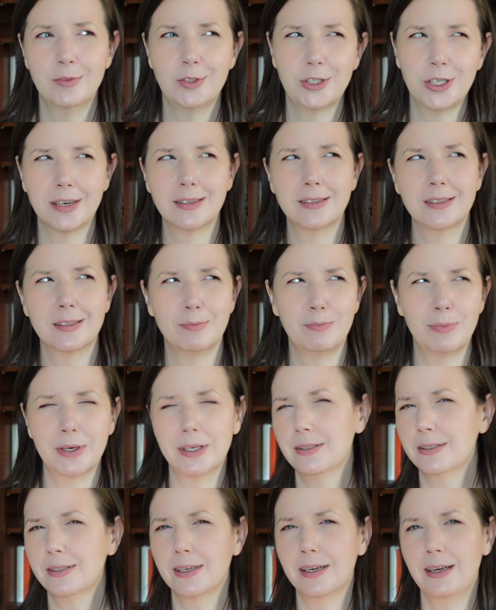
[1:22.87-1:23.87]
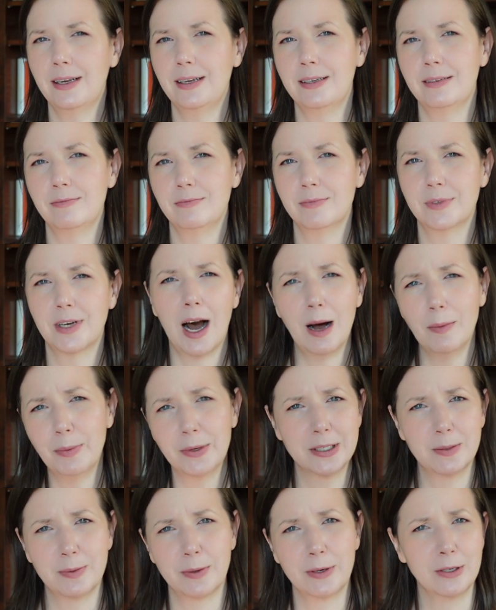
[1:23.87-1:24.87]
Jenna's big city cop
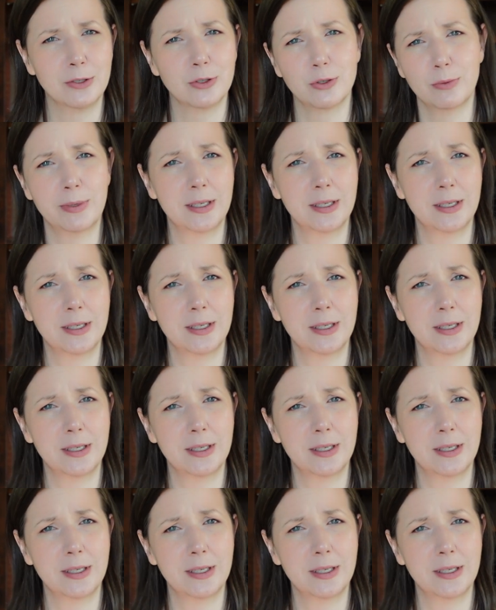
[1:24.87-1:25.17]
experience,